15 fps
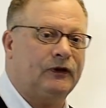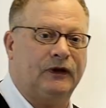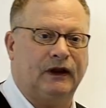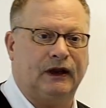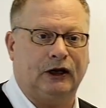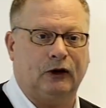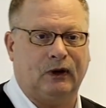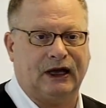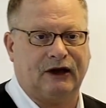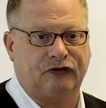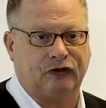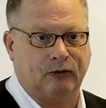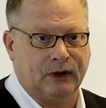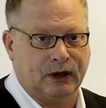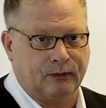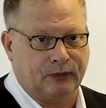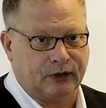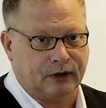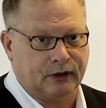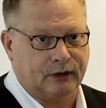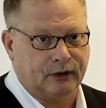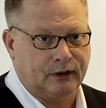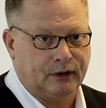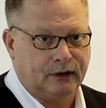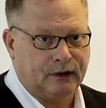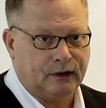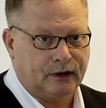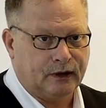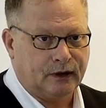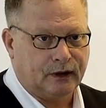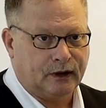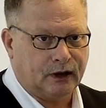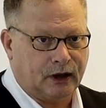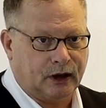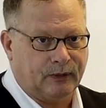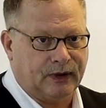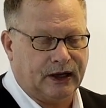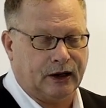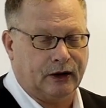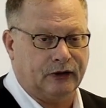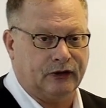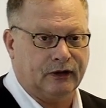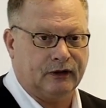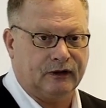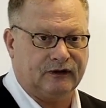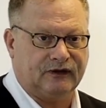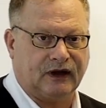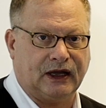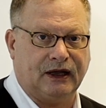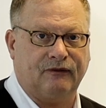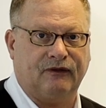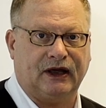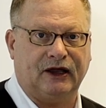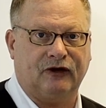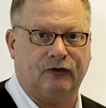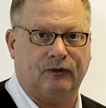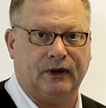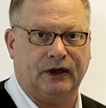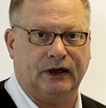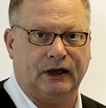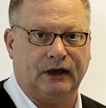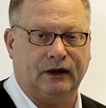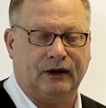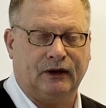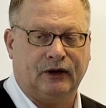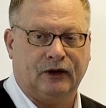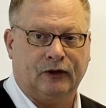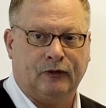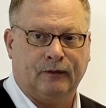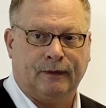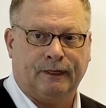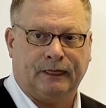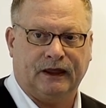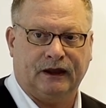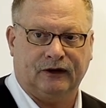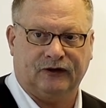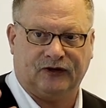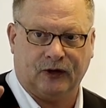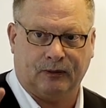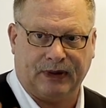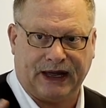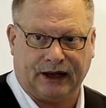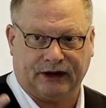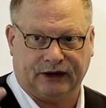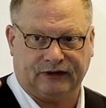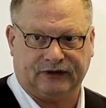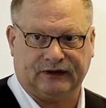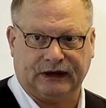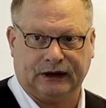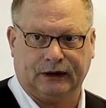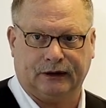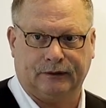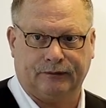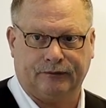thing you have to remember about time value of money is the balancing.